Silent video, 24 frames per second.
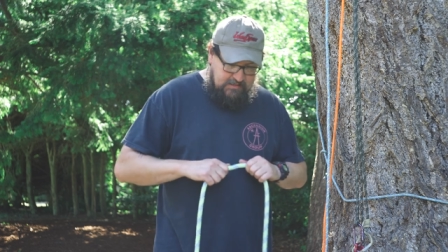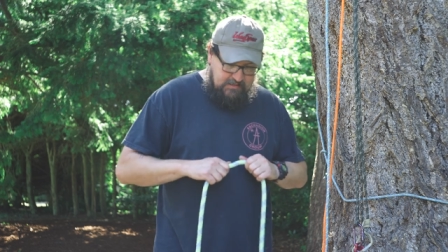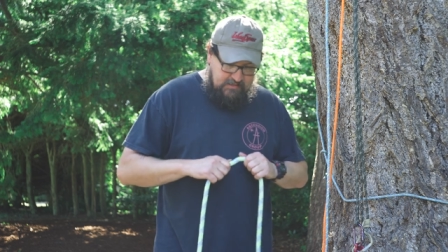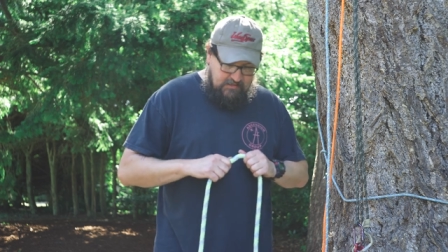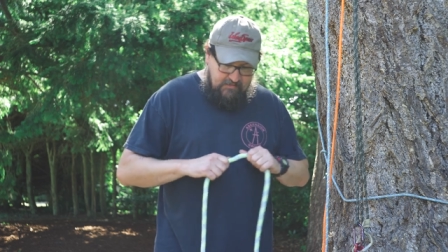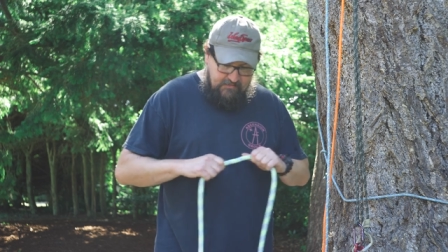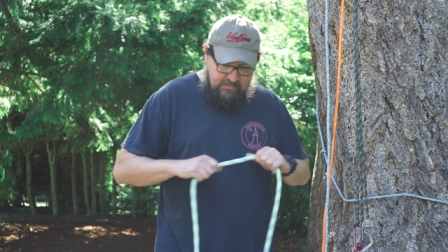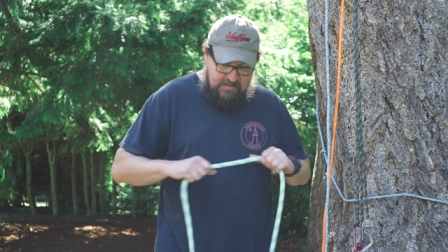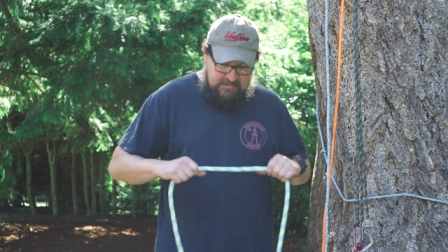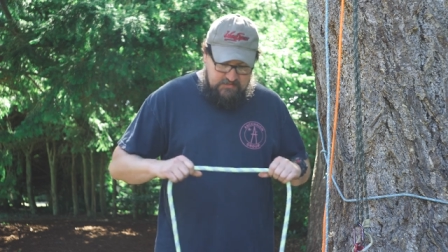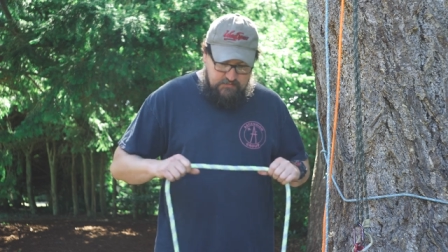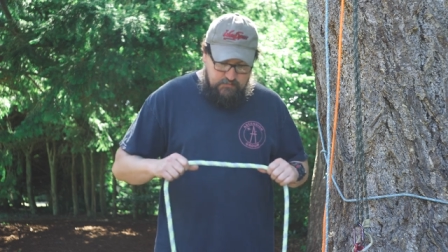
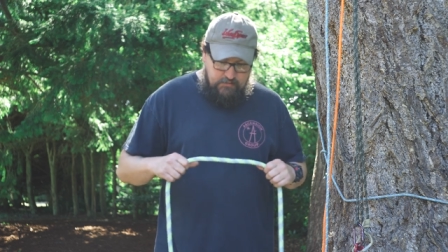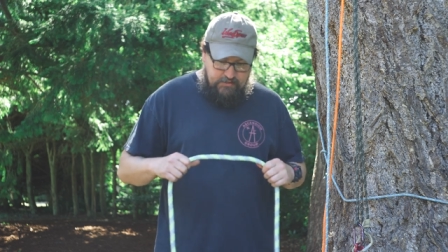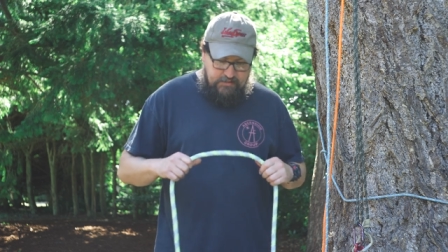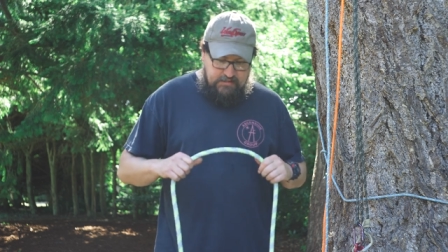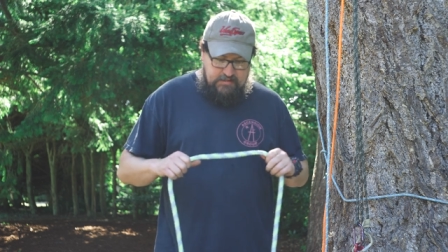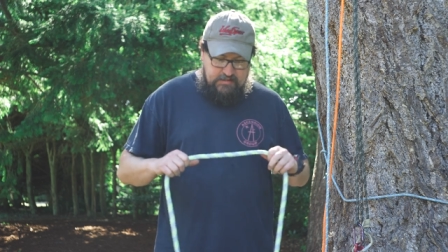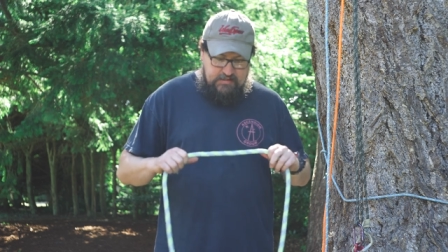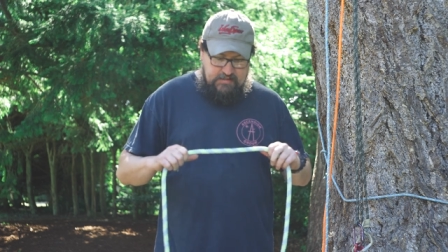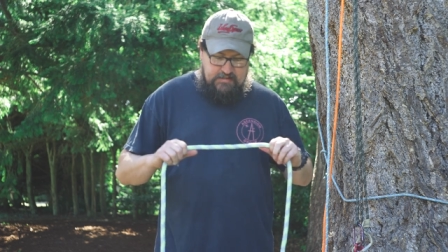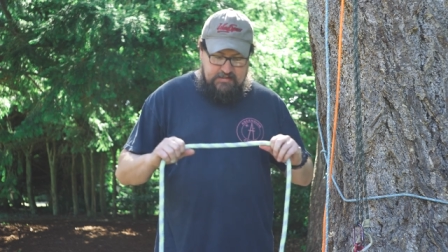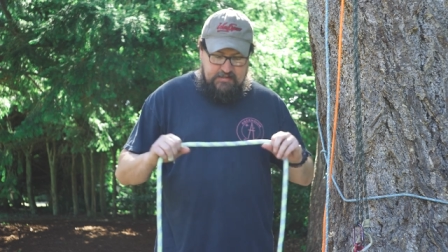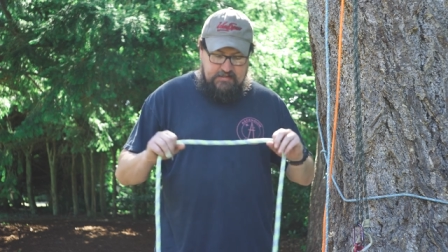And then that's where you're
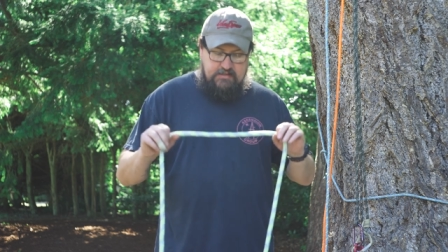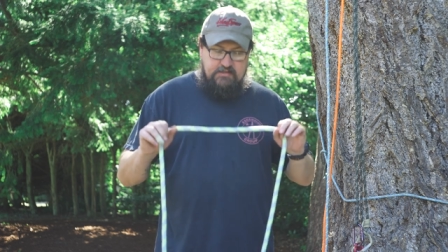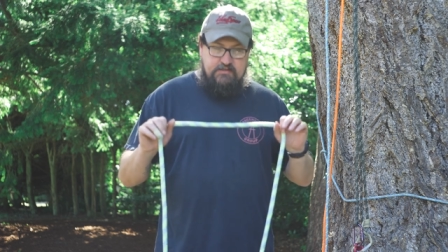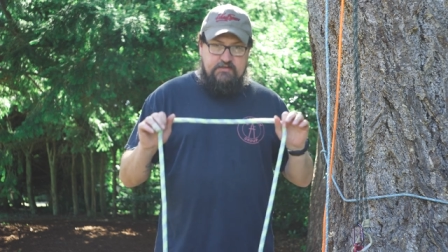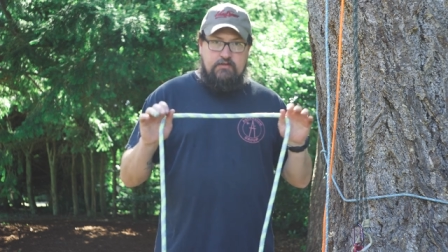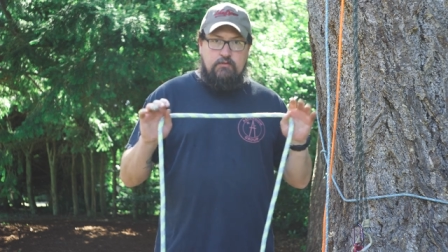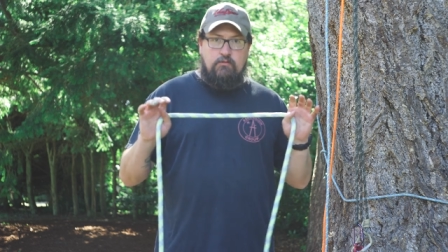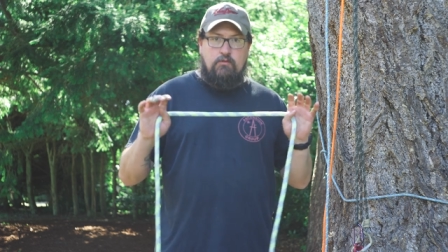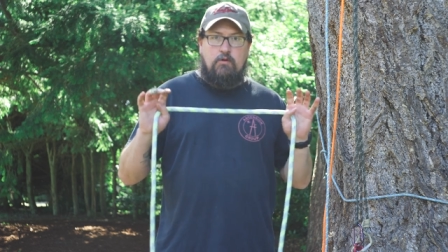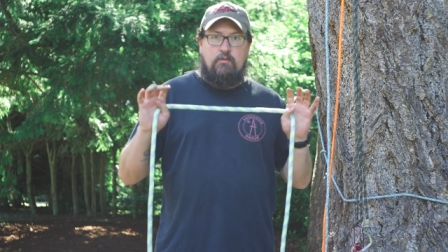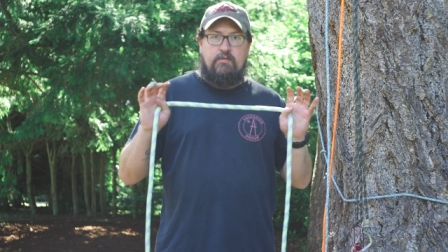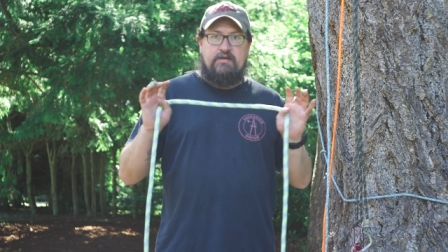gonna get
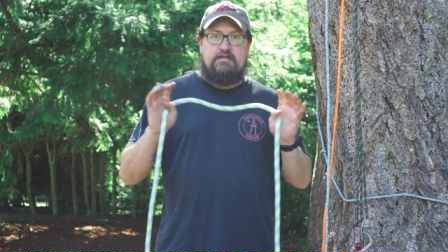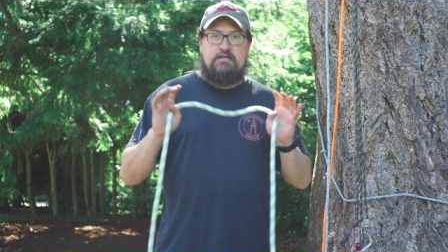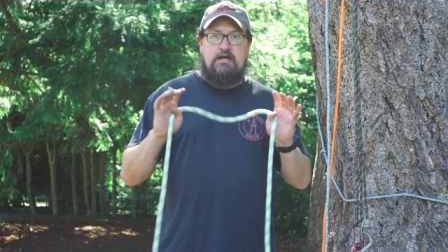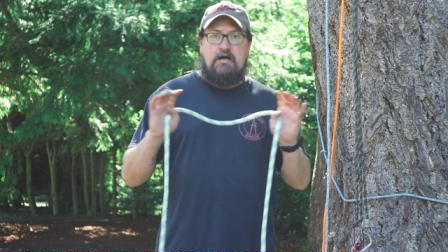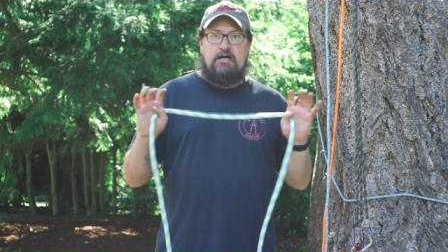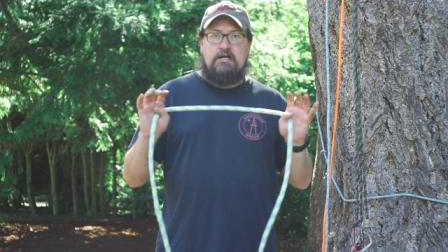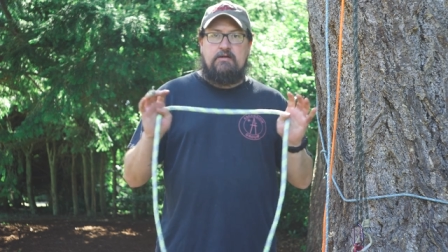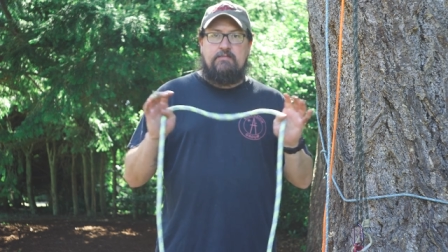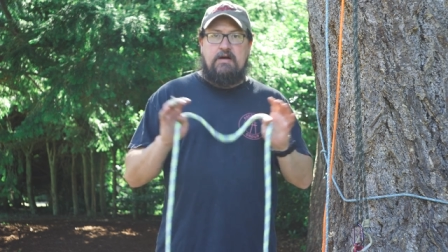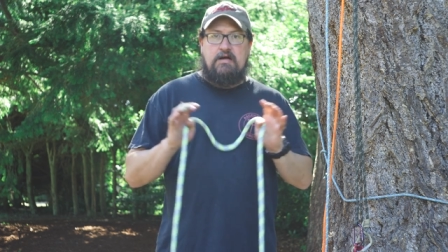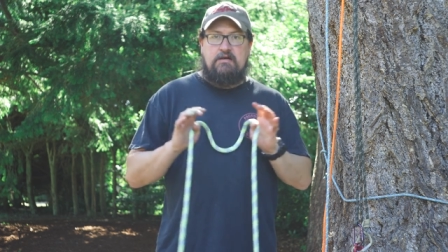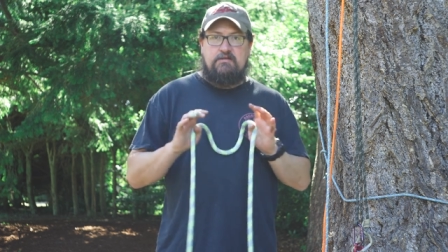into where we
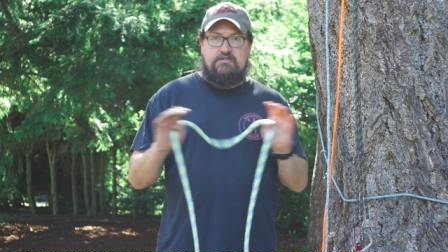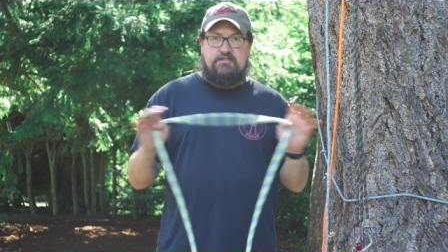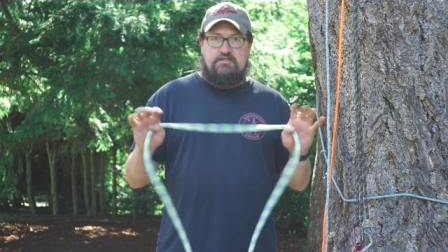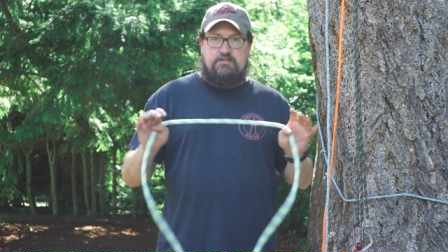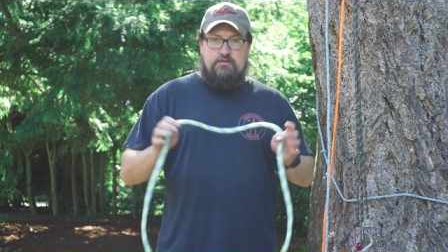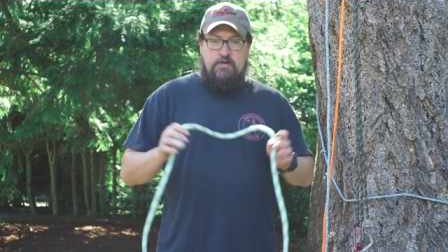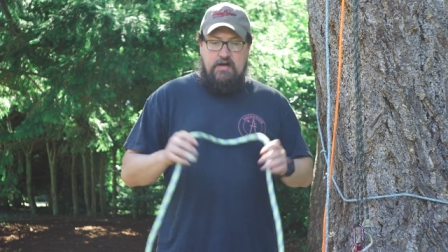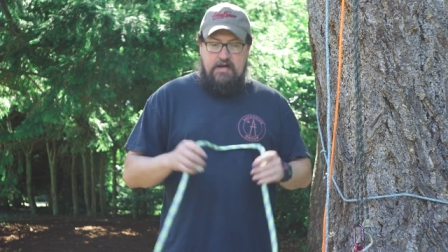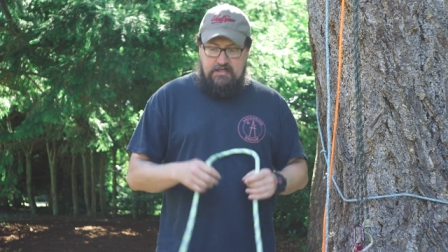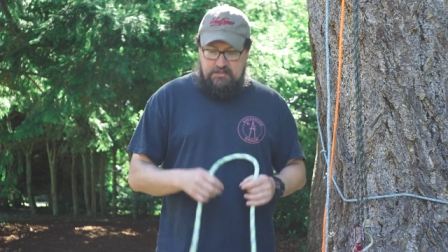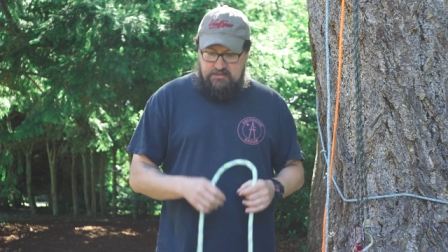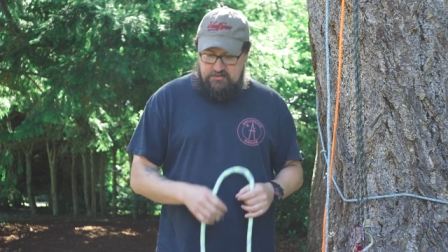talk about
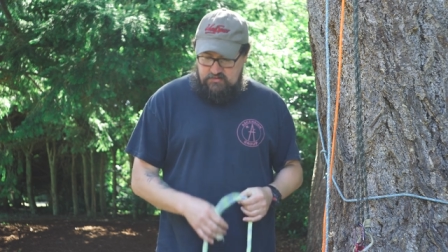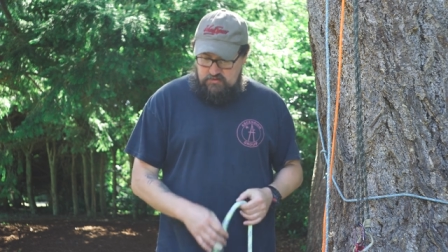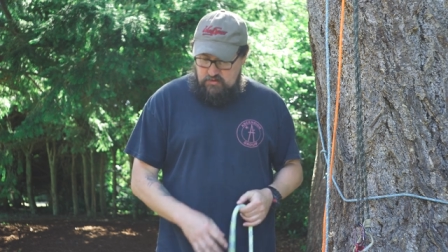stretch.